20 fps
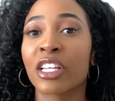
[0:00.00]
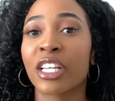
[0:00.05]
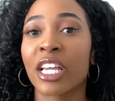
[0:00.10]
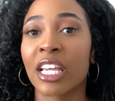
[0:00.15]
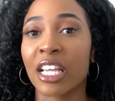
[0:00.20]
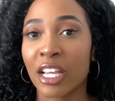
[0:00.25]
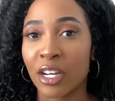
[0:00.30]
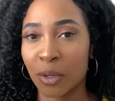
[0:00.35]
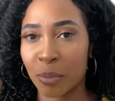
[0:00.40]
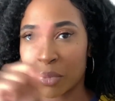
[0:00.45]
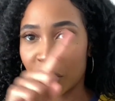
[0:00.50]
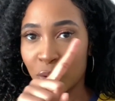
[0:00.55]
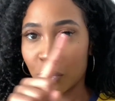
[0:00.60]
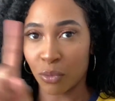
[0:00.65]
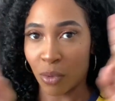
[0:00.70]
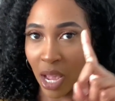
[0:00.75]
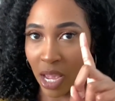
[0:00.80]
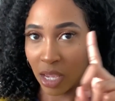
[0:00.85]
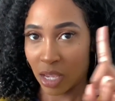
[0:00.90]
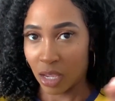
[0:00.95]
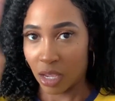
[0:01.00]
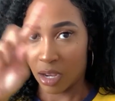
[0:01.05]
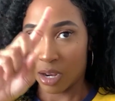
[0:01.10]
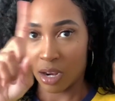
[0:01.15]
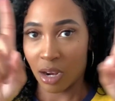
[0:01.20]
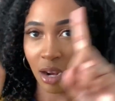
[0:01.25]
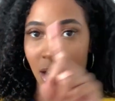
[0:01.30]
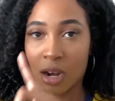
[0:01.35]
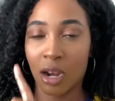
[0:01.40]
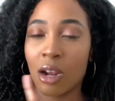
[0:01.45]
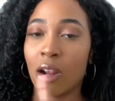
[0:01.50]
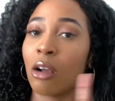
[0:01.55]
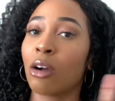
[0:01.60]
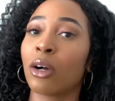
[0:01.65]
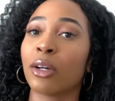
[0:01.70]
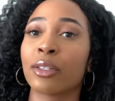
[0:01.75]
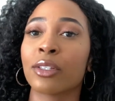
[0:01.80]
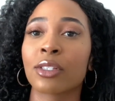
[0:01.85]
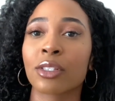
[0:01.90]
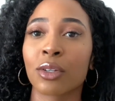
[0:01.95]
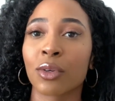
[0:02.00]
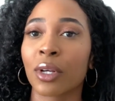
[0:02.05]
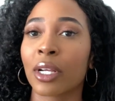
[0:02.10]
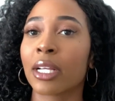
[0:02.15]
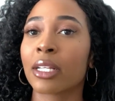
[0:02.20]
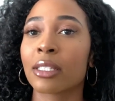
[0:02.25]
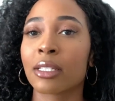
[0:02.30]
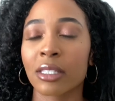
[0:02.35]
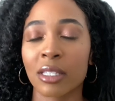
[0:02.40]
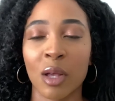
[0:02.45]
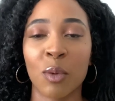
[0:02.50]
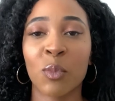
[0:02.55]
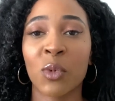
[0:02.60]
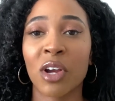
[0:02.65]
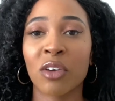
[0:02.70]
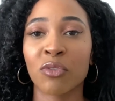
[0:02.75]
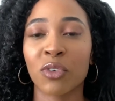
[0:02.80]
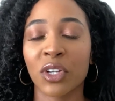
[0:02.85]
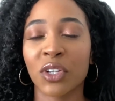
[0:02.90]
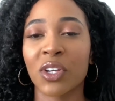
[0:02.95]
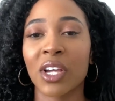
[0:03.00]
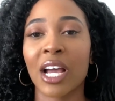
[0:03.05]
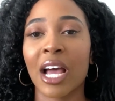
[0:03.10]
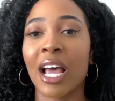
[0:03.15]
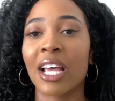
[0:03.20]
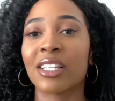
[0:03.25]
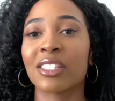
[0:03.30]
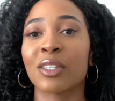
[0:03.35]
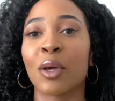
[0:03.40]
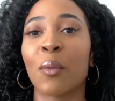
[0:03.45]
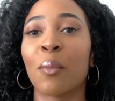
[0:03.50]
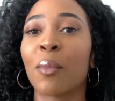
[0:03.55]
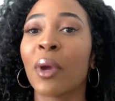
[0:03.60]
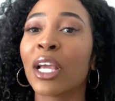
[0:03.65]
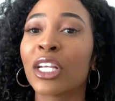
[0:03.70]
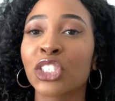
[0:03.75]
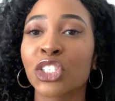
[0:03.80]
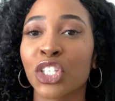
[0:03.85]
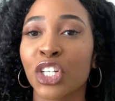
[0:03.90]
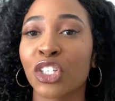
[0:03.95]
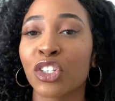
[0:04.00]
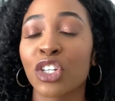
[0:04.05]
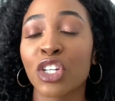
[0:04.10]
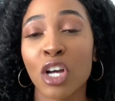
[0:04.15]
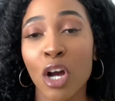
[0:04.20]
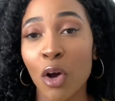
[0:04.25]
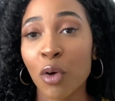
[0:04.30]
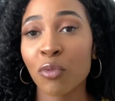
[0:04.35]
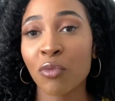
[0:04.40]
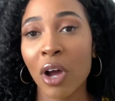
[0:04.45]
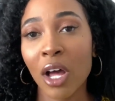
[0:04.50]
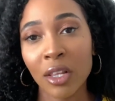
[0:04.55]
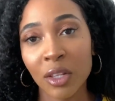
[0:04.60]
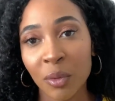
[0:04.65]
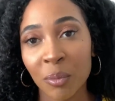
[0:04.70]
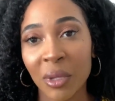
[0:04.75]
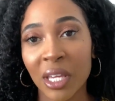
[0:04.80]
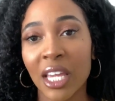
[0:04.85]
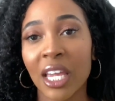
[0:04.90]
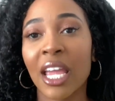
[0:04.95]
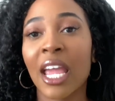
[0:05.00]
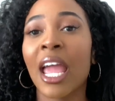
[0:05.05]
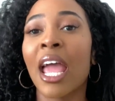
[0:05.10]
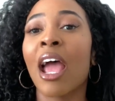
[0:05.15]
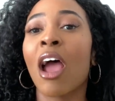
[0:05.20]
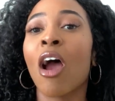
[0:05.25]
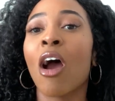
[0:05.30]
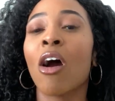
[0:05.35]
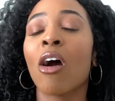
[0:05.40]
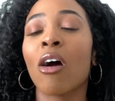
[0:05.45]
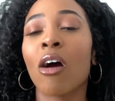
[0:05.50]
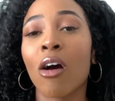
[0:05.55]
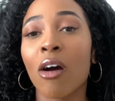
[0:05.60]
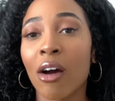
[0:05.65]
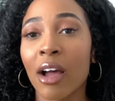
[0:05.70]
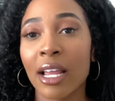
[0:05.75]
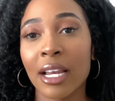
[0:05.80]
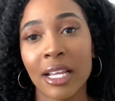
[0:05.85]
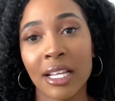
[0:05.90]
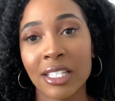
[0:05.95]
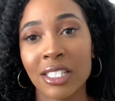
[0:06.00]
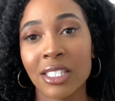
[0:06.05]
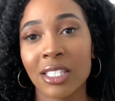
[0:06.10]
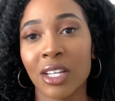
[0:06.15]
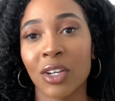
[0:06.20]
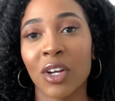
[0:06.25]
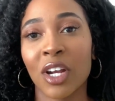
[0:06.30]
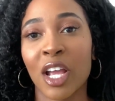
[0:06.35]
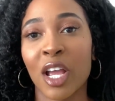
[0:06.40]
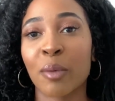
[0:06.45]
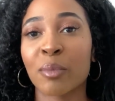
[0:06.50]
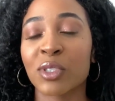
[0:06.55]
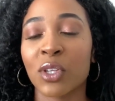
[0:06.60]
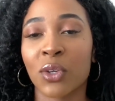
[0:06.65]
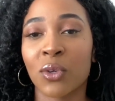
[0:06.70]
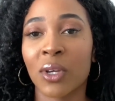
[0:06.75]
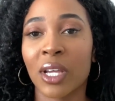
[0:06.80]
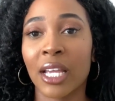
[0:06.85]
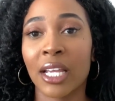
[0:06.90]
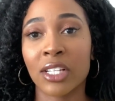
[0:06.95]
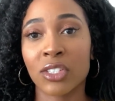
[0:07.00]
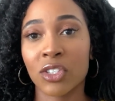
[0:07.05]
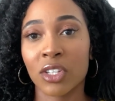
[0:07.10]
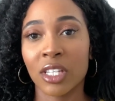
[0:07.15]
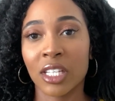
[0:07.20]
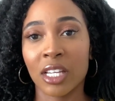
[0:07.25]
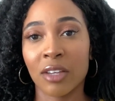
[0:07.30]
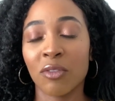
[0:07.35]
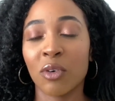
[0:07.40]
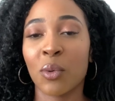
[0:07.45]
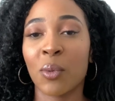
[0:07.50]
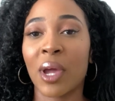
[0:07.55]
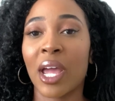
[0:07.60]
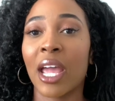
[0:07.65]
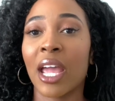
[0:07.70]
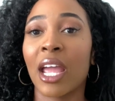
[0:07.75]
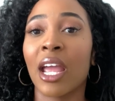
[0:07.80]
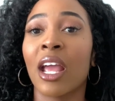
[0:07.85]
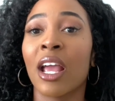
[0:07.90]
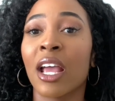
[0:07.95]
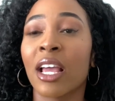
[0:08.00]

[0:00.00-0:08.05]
It'll be right here on the screen somewhere for you guys. So make sure you go follow me on Instagram so you can enter the giveaway.